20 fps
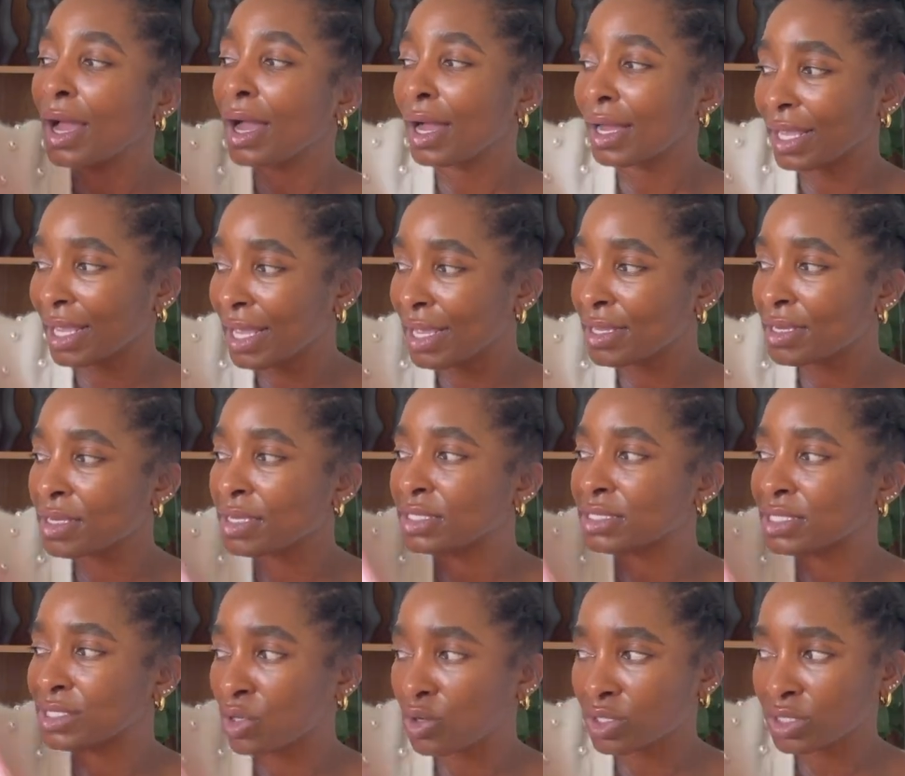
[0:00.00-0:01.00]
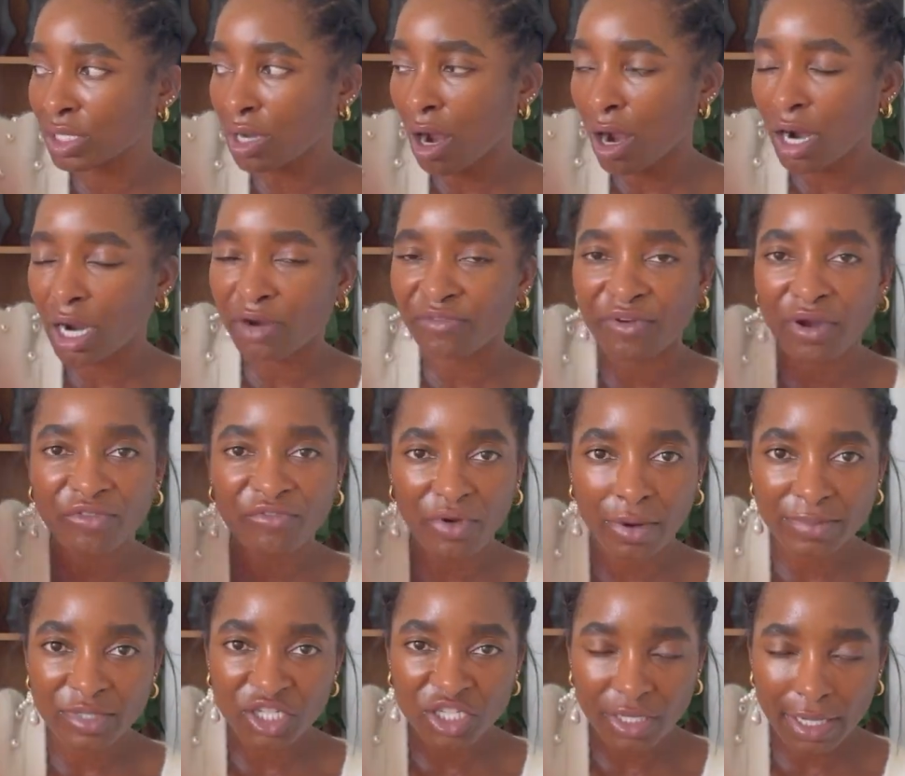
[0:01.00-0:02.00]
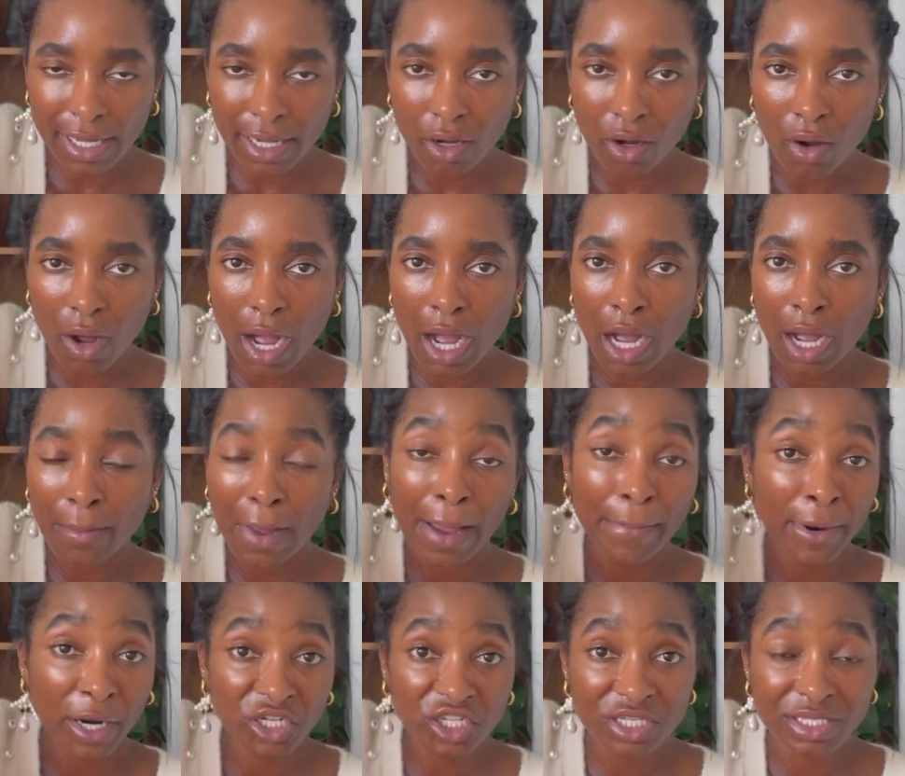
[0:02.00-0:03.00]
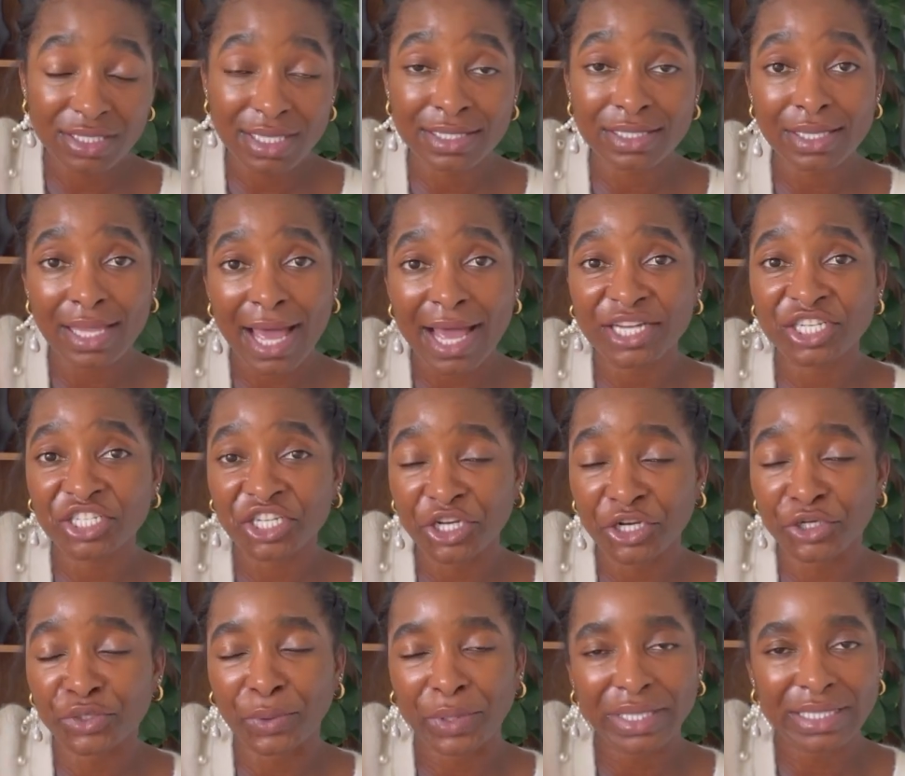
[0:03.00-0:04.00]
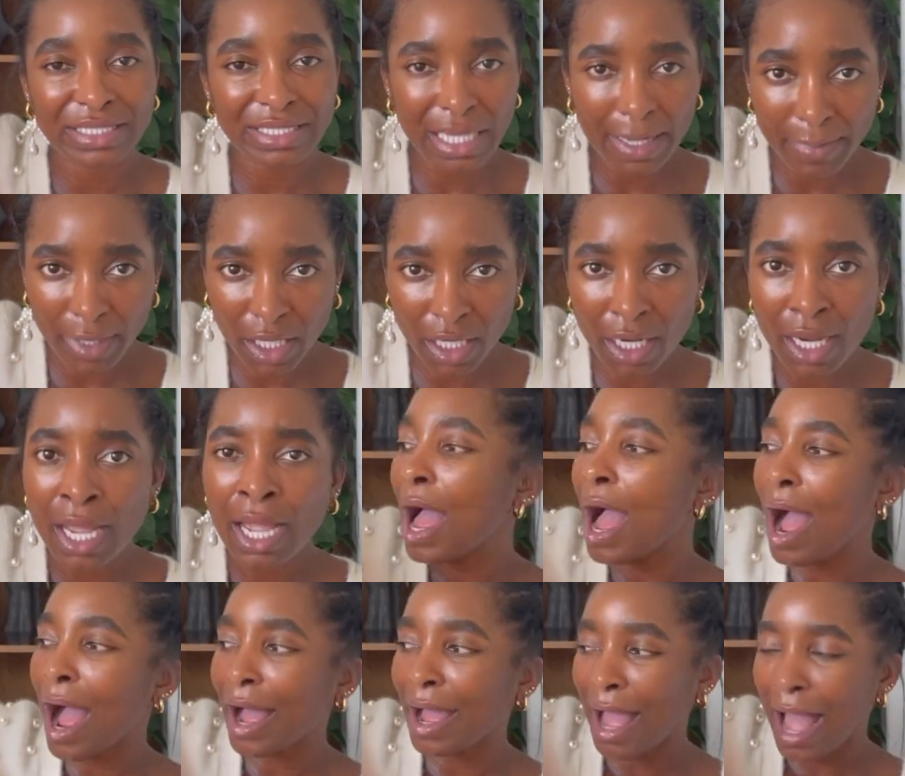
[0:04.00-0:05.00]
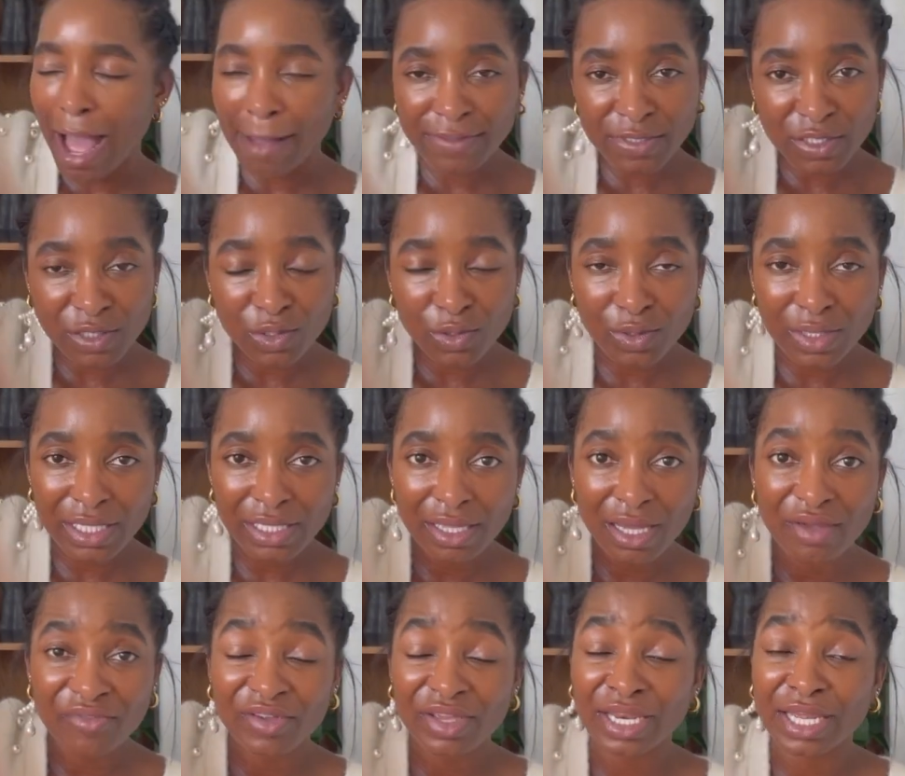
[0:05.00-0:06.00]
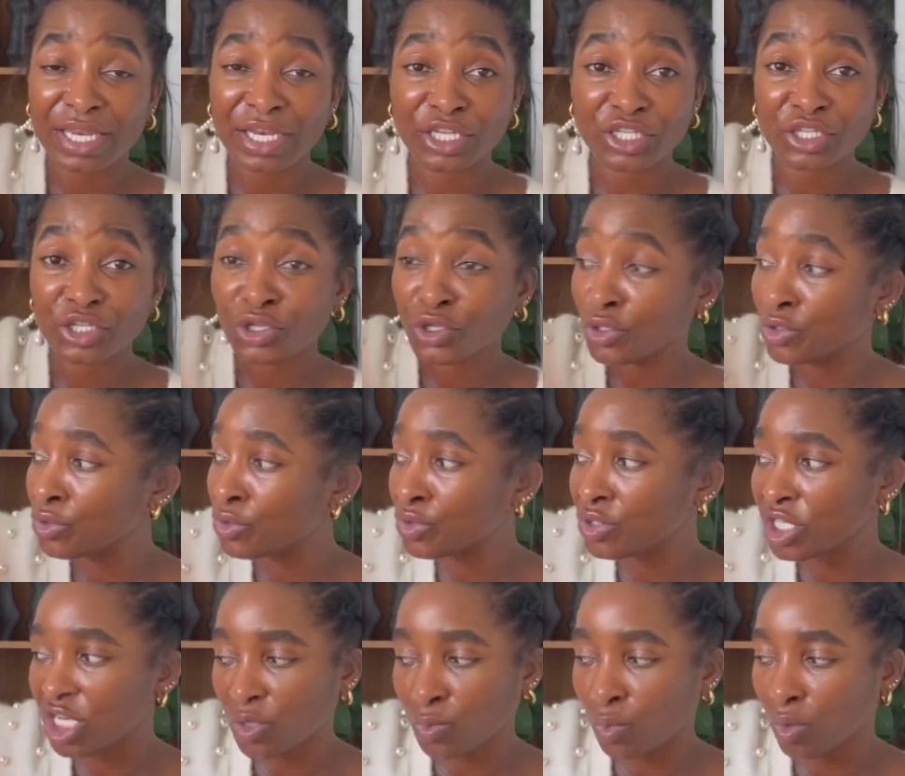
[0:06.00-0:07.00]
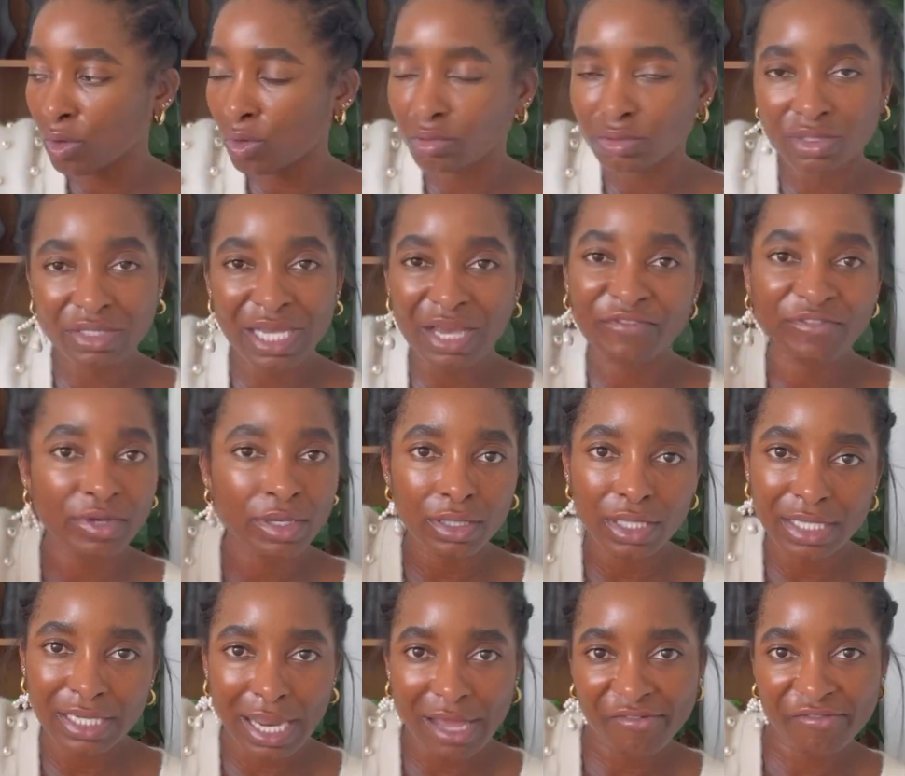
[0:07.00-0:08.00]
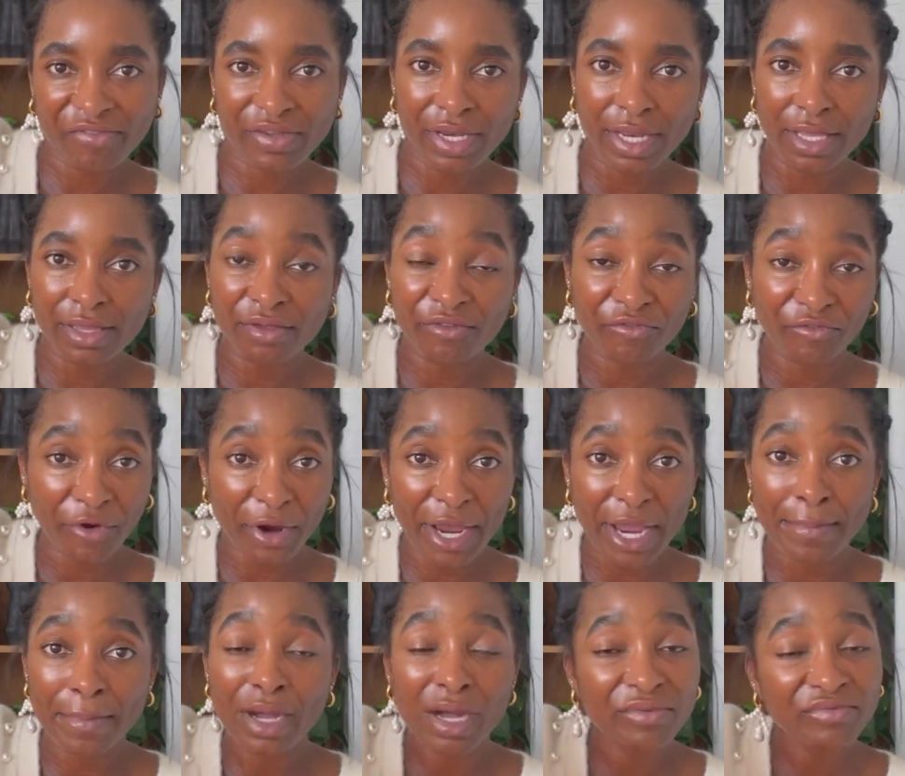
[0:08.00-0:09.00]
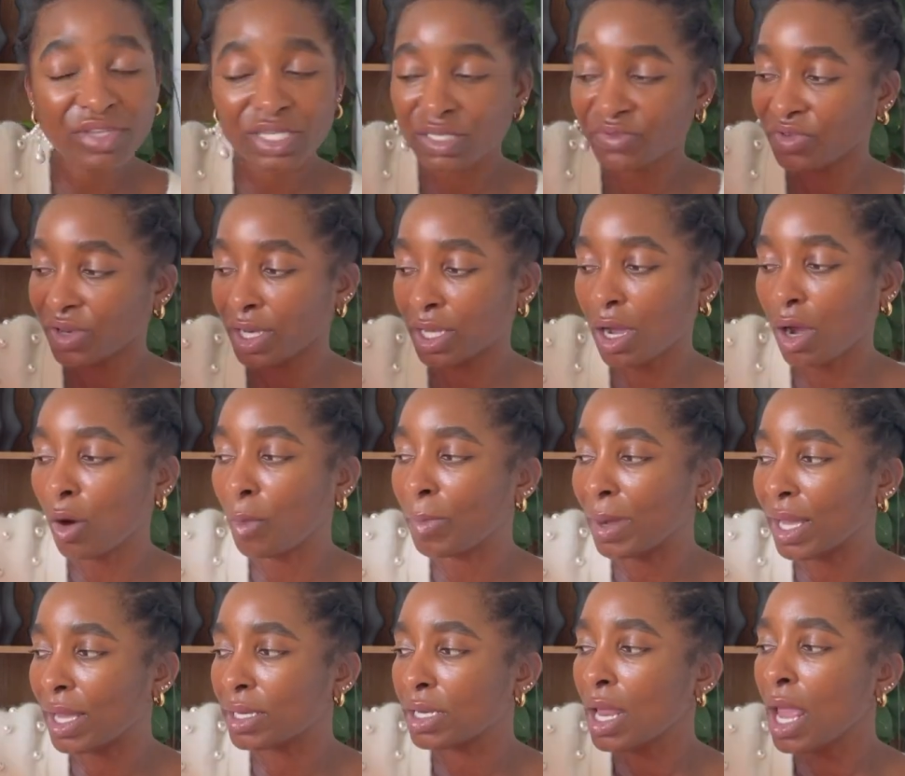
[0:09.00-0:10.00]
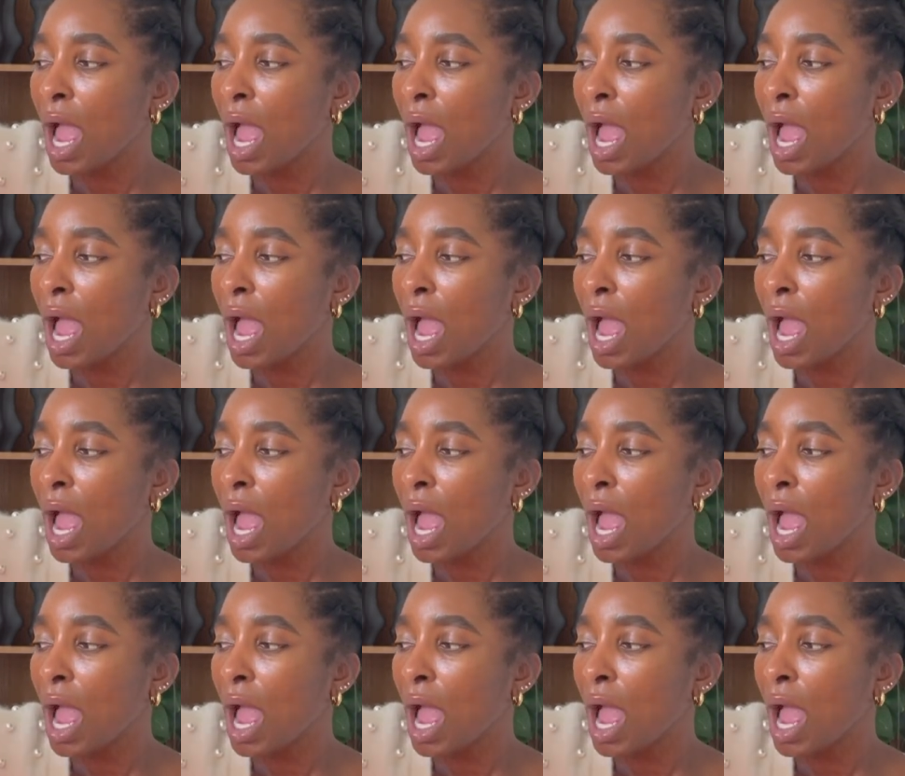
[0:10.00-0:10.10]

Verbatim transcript: again, silk scarf from Chanel. Um, I purchased this last year during the summer. I absolutely love it. It is huge. It will definitely not fit in the frame of this video, but